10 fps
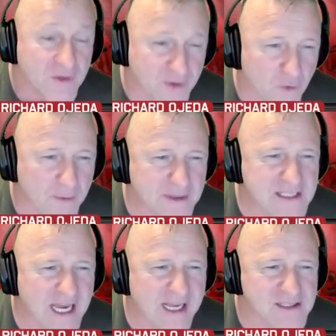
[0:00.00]
The woman
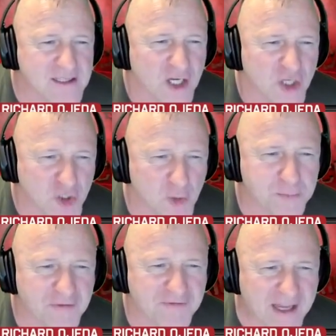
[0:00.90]
says, you
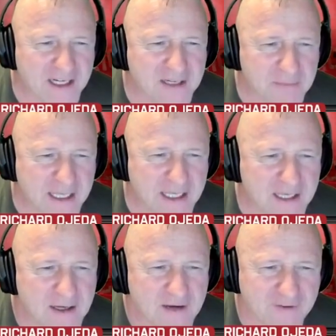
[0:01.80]
prevented
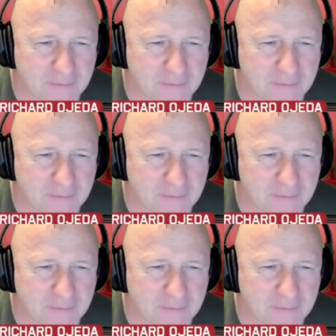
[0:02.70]
me